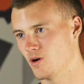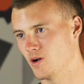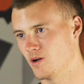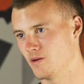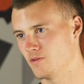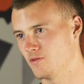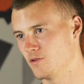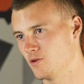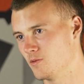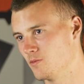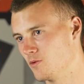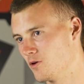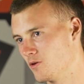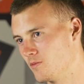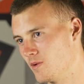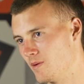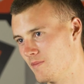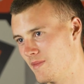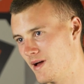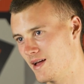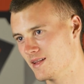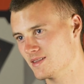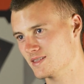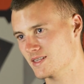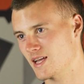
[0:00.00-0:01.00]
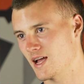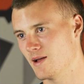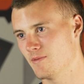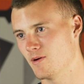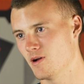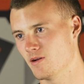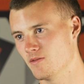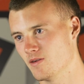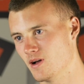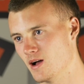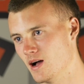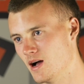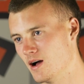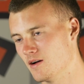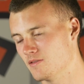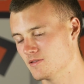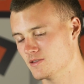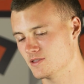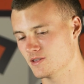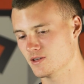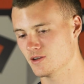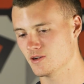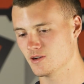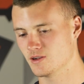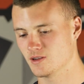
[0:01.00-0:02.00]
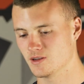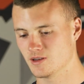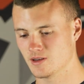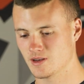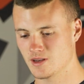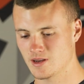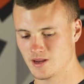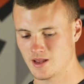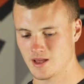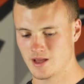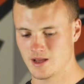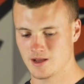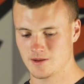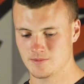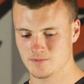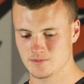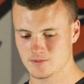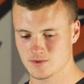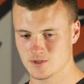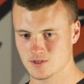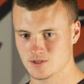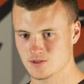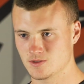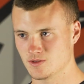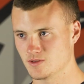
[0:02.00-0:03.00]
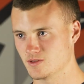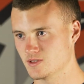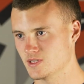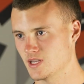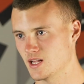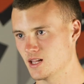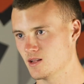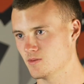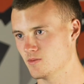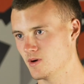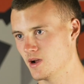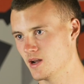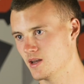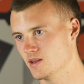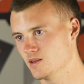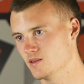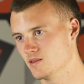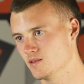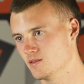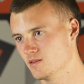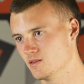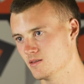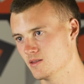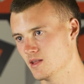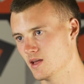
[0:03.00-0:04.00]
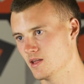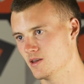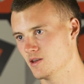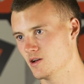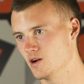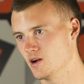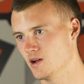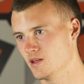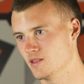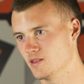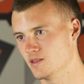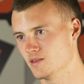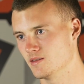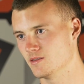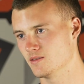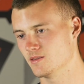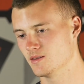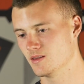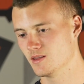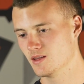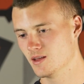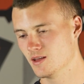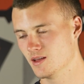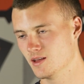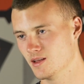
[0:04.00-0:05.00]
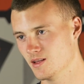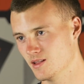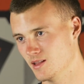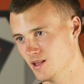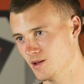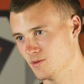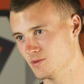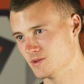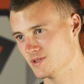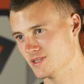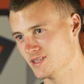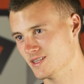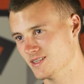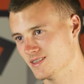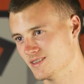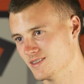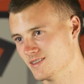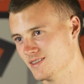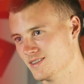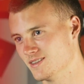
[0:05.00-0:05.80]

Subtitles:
a few more of my mates came over after, and just sort of celebrated that night, and then that was it.